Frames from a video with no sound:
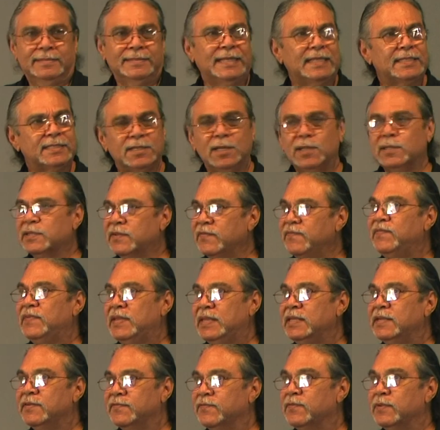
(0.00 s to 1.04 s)
That's all
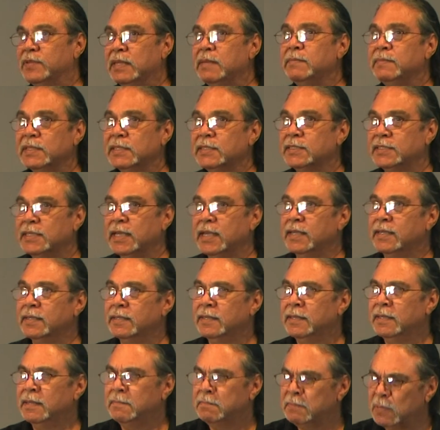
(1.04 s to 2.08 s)
convenient for them to say.
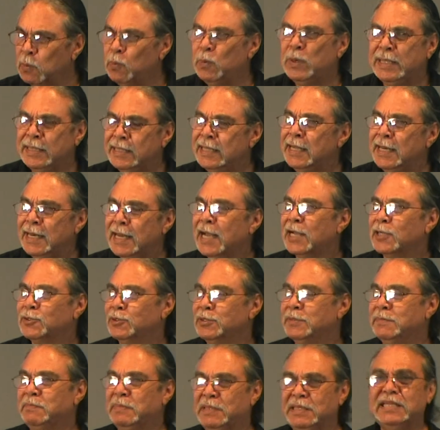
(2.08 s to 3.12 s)
But we did
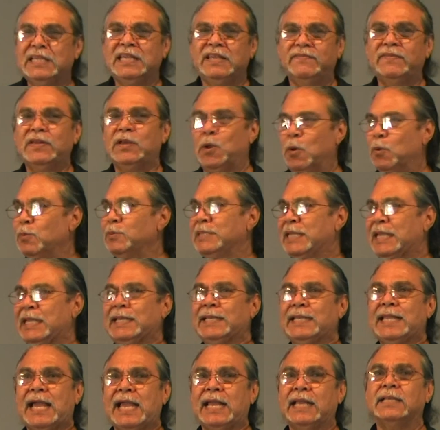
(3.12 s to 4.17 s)
actually believe in owning
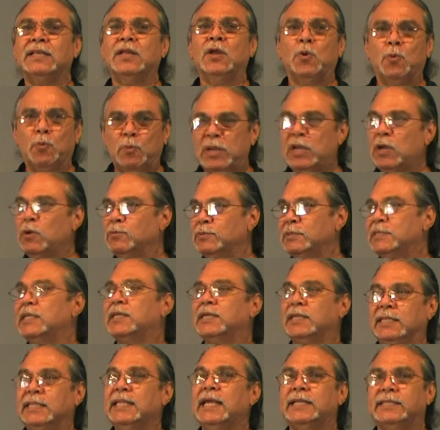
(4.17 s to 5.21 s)
land. We owned it
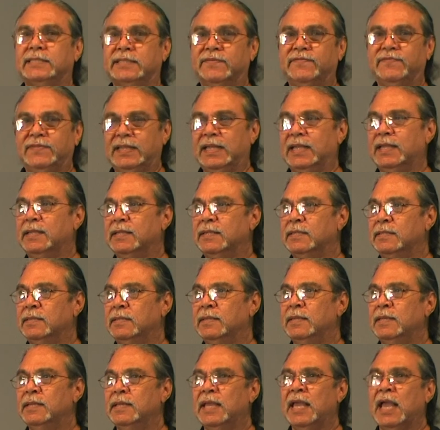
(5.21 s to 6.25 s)
collectively,
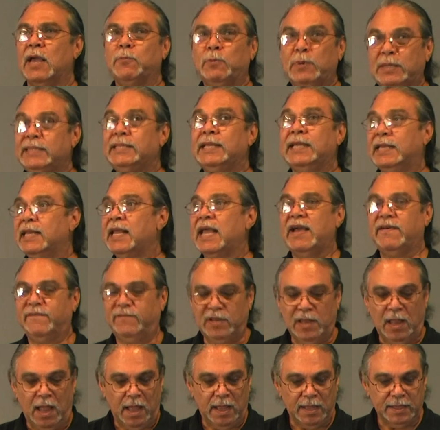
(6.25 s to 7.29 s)
and we did have
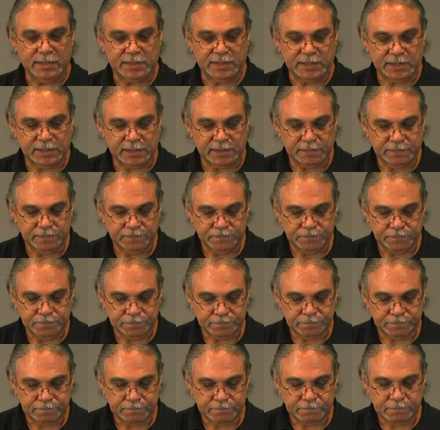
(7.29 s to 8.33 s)
laws.
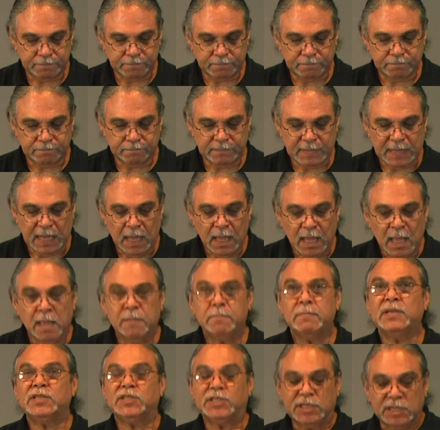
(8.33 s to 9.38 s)

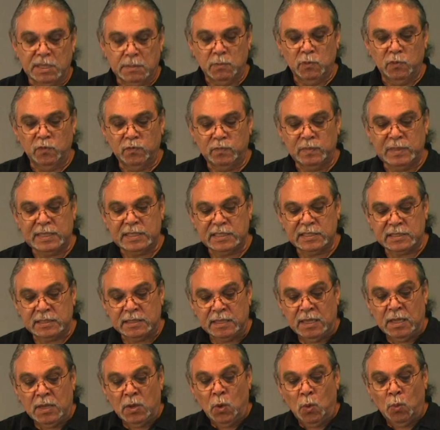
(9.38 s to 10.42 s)
Mexica movement
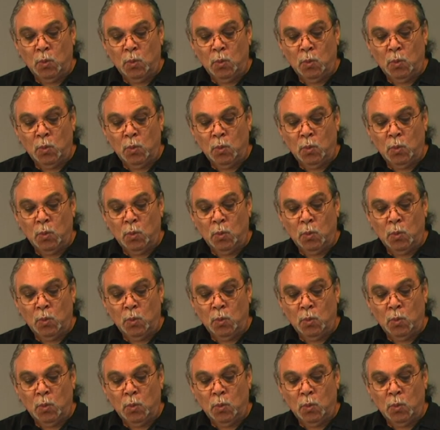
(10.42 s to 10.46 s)
is